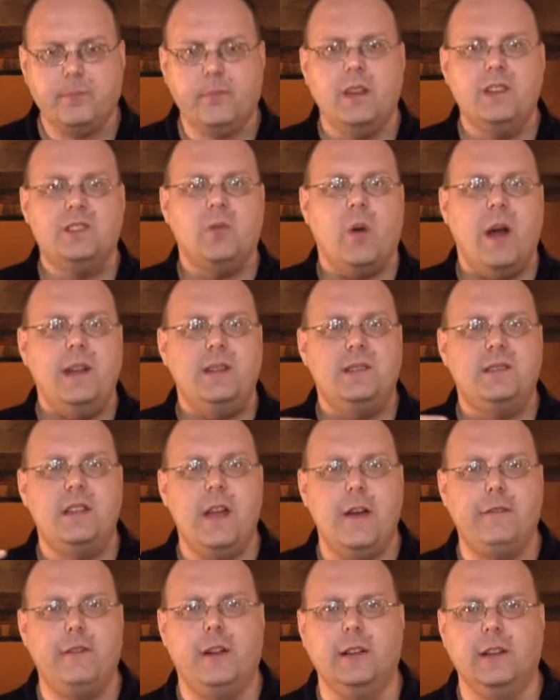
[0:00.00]
This wine is
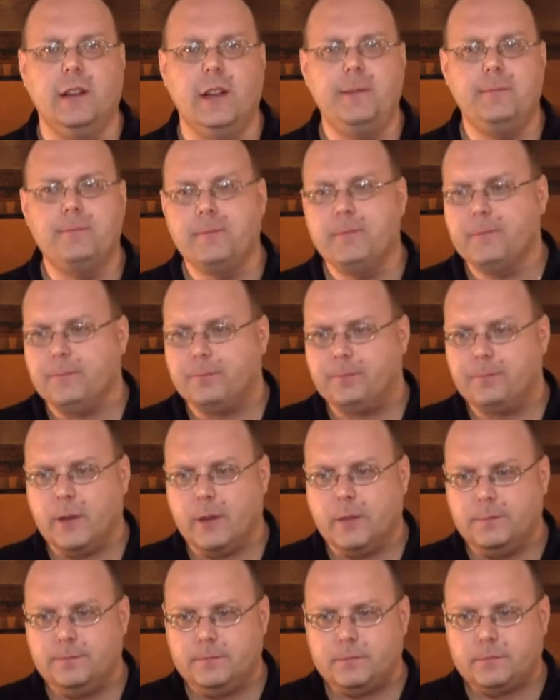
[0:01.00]
definitely
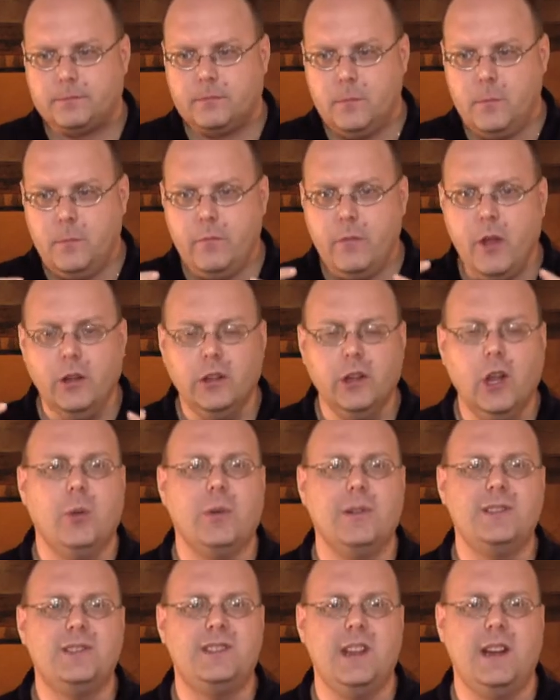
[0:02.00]

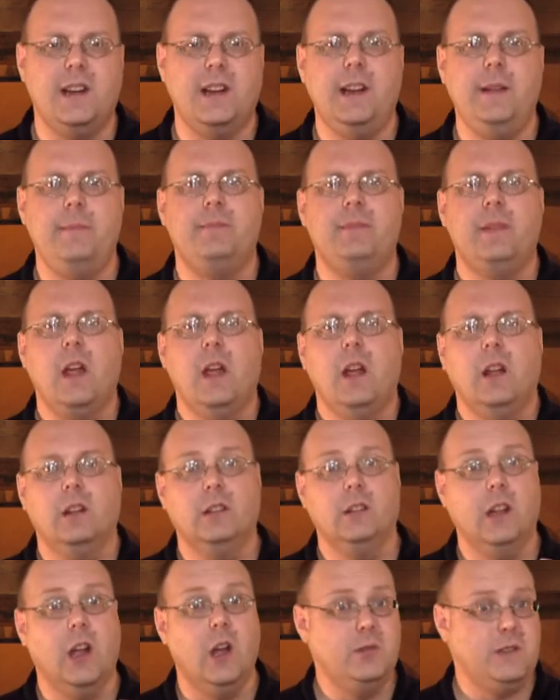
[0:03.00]
lower acidity,
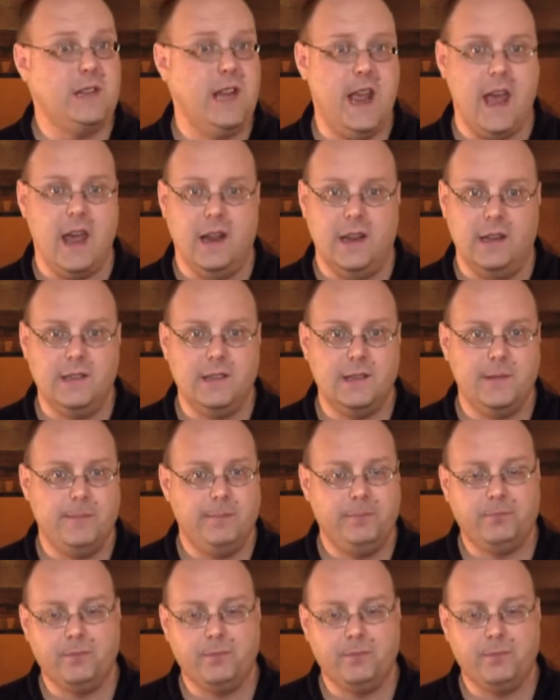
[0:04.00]
low tannins.